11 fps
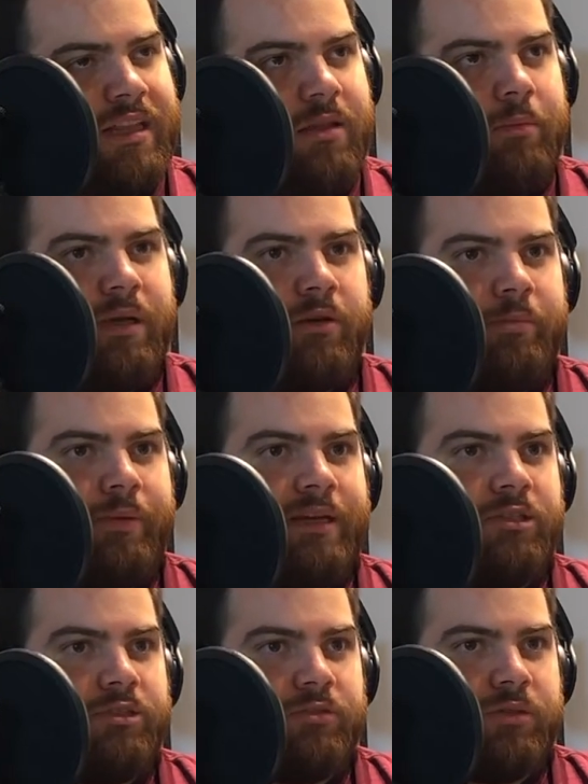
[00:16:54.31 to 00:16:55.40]
bigger
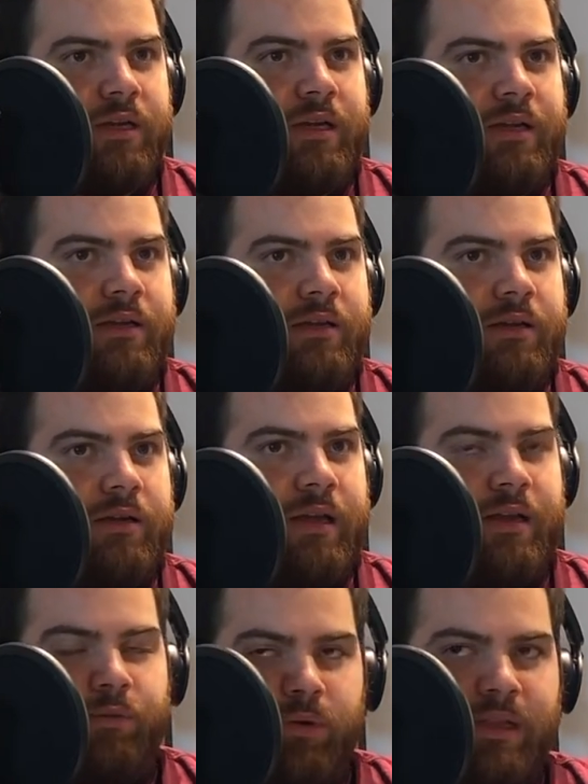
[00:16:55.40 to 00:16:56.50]
picture,
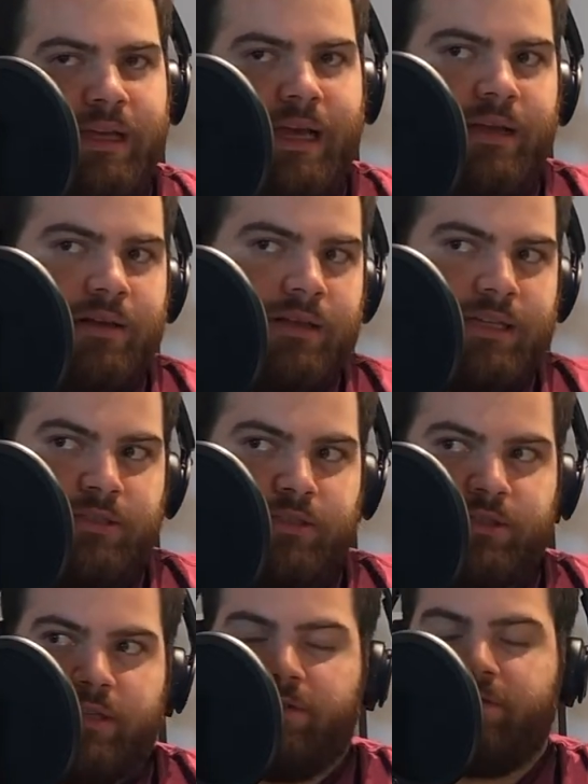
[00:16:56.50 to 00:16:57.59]
and really analyze
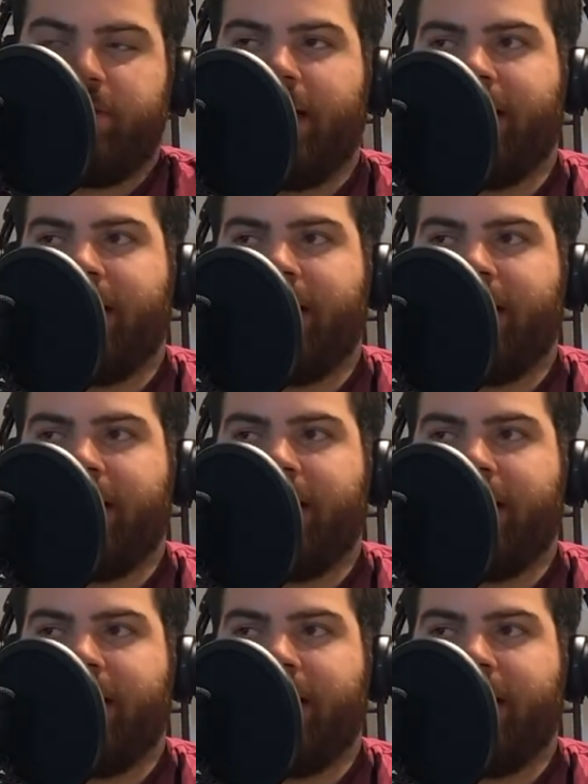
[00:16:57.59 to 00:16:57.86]
yourself and